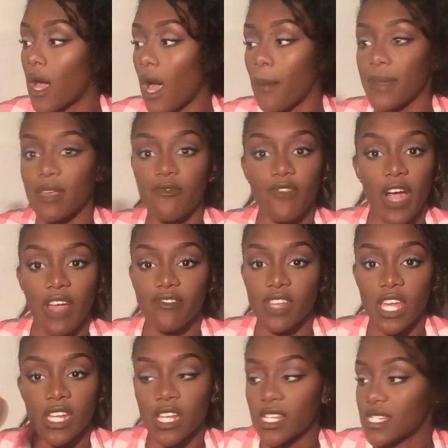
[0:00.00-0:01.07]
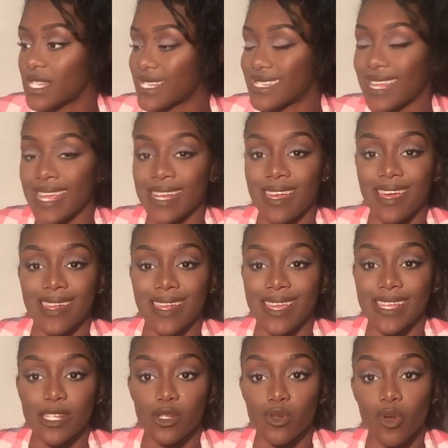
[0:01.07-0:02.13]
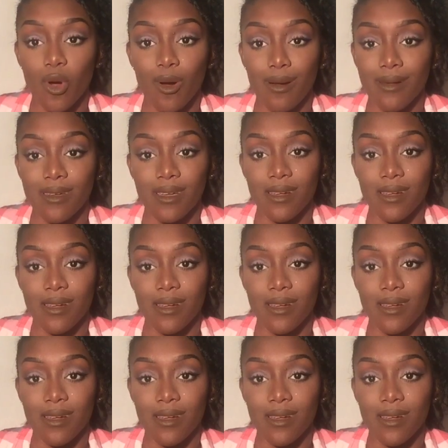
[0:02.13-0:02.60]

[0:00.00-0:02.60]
I mean, $5.99, $6.99, it's not